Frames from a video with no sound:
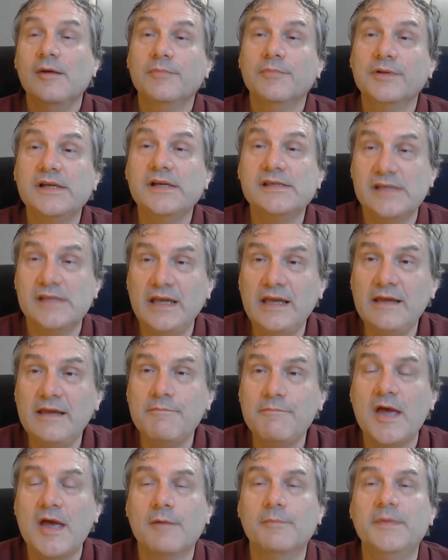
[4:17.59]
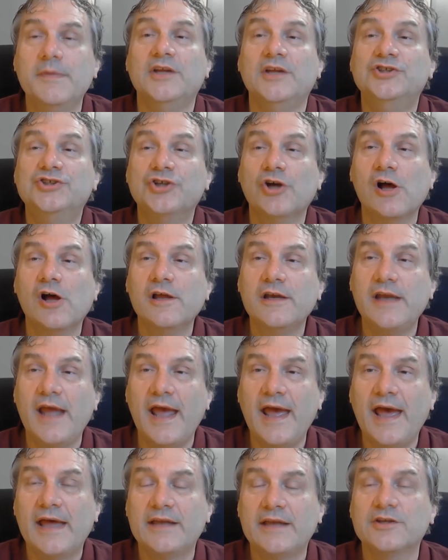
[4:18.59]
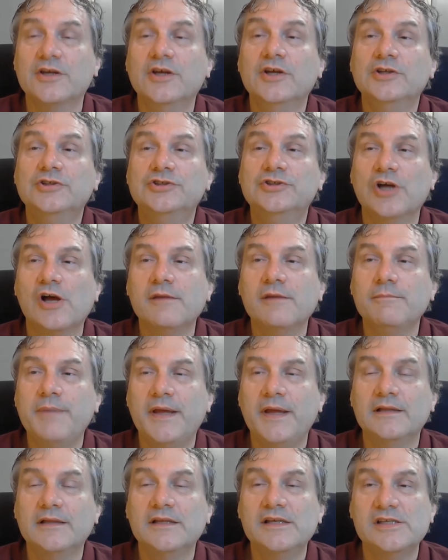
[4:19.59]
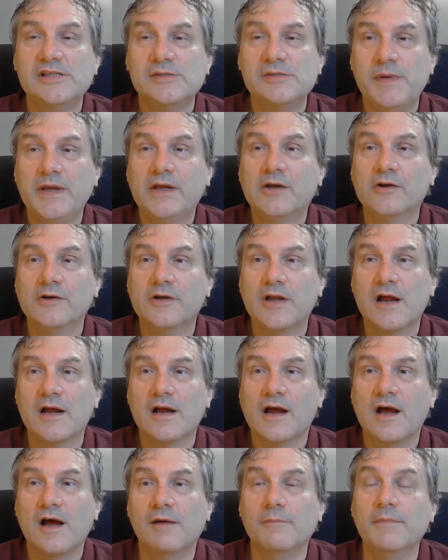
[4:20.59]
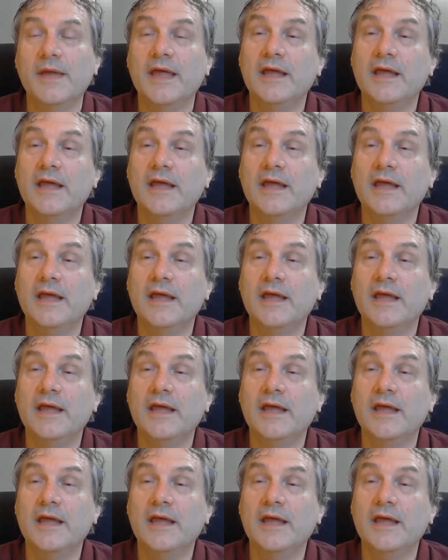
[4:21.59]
please email me, john@johnbaileyspeaker.com.